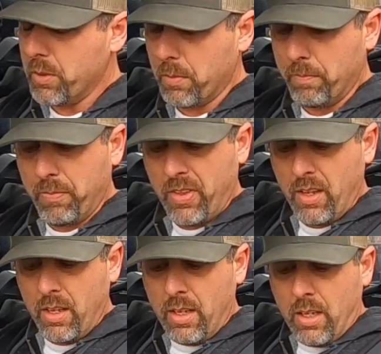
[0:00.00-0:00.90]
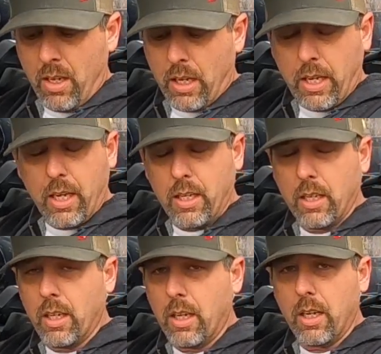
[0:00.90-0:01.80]
So
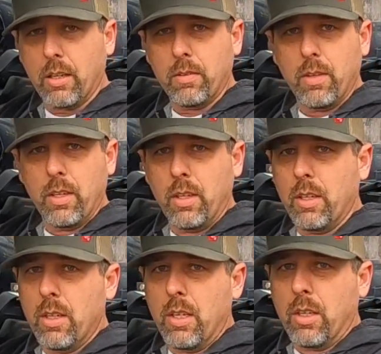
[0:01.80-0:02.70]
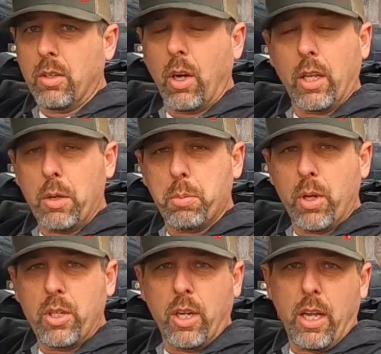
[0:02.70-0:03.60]
again, greatly
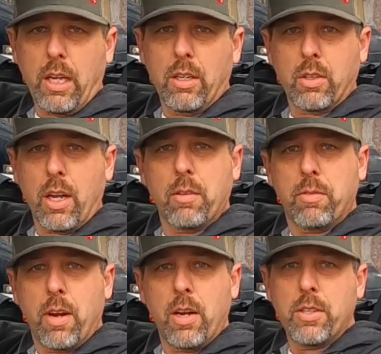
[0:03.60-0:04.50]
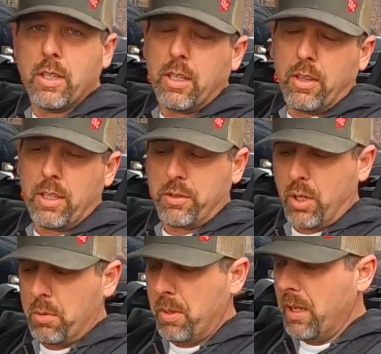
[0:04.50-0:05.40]
appreciate Dragonfire sending these
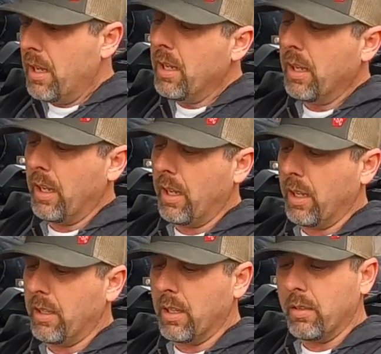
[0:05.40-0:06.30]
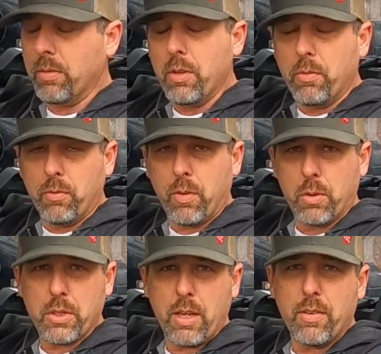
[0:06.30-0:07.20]
to me, and if you
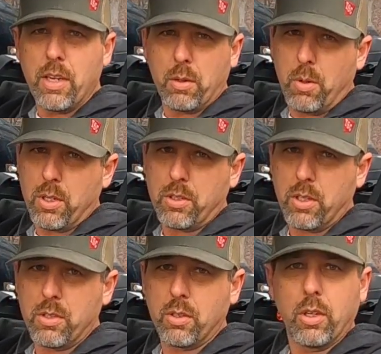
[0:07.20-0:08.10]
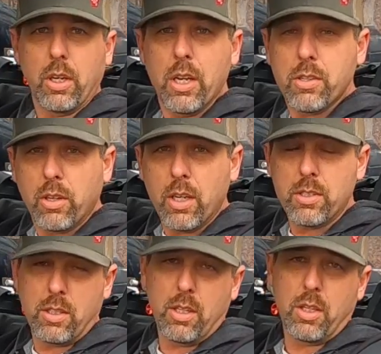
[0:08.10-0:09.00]
folks have any questions or you're
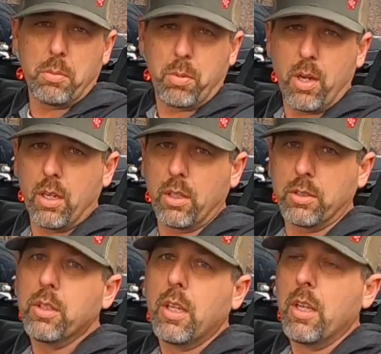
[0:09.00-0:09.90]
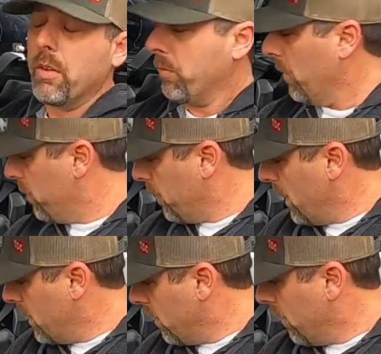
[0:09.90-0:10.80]
interested in their products, feel
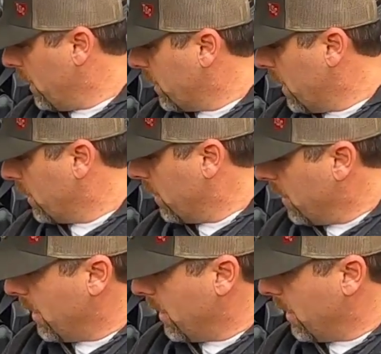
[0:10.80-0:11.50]
free to reach out to